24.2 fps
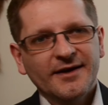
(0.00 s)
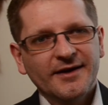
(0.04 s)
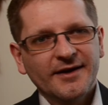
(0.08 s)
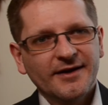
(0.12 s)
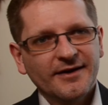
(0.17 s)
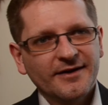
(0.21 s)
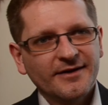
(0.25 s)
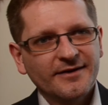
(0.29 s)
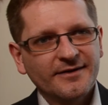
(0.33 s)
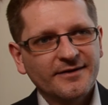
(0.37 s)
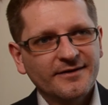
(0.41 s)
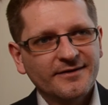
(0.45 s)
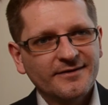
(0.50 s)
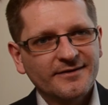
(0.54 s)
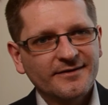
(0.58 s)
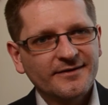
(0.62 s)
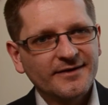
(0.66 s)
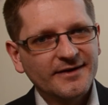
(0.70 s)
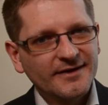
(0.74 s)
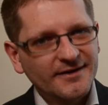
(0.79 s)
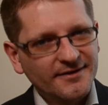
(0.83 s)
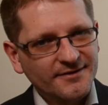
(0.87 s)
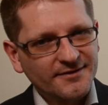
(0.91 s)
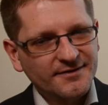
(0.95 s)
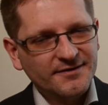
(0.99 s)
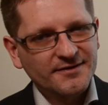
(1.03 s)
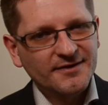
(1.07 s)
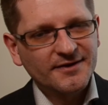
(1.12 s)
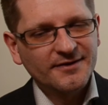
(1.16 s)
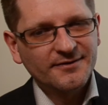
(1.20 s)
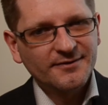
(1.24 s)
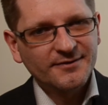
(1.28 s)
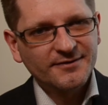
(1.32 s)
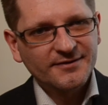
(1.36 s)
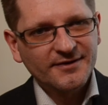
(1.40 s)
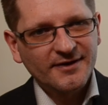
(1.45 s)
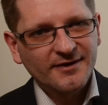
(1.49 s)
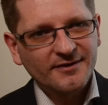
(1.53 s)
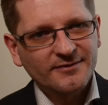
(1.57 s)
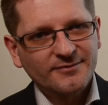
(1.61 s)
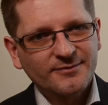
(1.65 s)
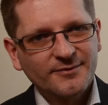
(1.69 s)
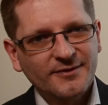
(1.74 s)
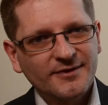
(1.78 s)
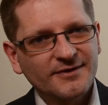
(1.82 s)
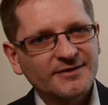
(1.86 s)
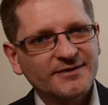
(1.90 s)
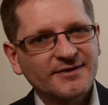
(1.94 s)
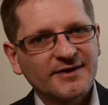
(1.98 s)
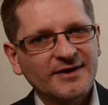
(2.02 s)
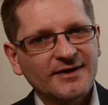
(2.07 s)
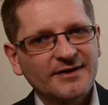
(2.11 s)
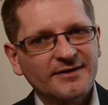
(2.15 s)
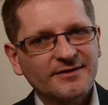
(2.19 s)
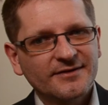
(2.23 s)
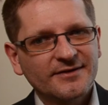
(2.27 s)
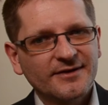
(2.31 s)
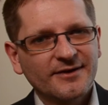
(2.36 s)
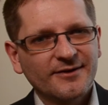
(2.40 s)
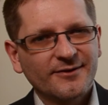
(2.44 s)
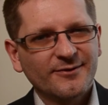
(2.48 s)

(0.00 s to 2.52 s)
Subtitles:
and the interesting result was that